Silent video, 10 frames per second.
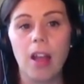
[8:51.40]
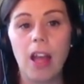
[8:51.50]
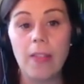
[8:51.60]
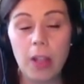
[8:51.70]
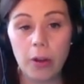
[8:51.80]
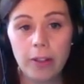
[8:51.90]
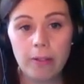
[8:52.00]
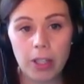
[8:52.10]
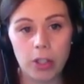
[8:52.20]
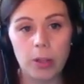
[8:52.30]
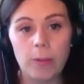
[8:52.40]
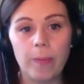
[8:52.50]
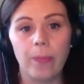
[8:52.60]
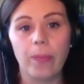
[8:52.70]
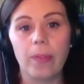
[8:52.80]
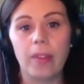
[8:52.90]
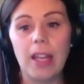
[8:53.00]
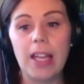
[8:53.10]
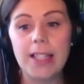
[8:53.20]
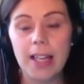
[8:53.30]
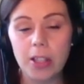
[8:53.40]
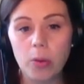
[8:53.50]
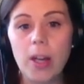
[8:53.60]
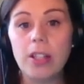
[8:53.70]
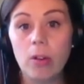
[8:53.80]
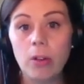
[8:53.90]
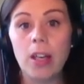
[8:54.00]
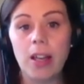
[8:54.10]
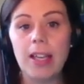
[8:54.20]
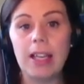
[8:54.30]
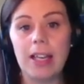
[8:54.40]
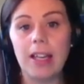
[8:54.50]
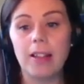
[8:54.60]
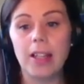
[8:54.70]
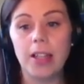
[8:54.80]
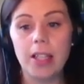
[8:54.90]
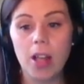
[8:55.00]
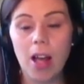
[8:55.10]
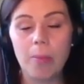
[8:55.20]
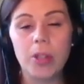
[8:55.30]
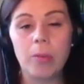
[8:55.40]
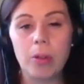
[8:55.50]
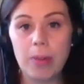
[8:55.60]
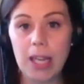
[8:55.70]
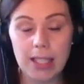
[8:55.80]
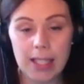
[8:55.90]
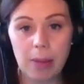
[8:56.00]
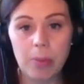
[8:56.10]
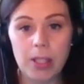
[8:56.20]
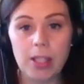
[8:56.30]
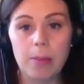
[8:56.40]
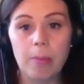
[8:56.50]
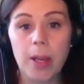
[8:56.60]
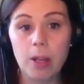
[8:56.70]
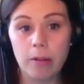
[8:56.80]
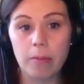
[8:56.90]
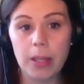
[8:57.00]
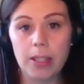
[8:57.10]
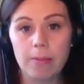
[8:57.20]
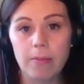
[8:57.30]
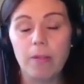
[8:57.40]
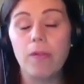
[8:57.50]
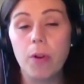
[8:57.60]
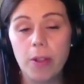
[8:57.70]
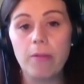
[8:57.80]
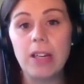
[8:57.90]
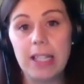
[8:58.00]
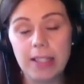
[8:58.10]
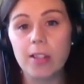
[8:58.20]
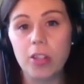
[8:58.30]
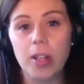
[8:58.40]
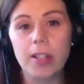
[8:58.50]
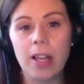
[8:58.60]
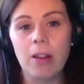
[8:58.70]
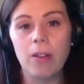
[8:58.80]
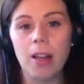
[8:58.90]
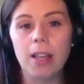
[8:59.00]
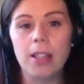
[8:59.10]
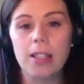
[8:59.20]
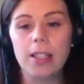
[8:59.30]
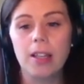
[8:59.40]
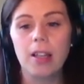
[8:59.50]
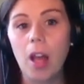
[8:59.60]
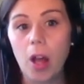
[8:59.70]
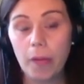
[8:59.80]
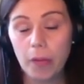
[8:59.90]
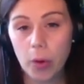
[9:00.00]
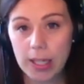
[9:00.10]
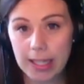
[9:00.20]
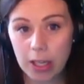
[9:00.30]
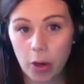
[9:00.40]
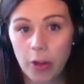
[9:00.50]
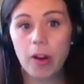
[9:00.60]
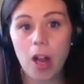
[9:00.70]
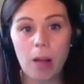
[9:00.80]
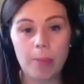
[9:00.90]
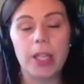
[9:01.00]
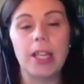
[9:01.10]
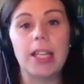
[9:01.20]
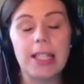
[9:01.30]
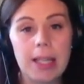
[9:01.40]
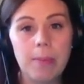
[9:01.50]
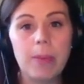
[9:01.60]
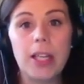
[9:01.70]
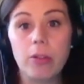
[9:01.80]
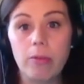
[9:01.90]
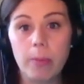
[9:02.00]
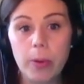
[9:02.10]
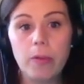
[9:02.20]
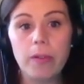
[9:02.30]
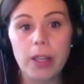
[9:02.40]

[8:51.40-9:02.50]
And the other issue is that it's quite unlikely that this option would be accepted by government for the reasons just outlined. Of course, the other option is simply to remove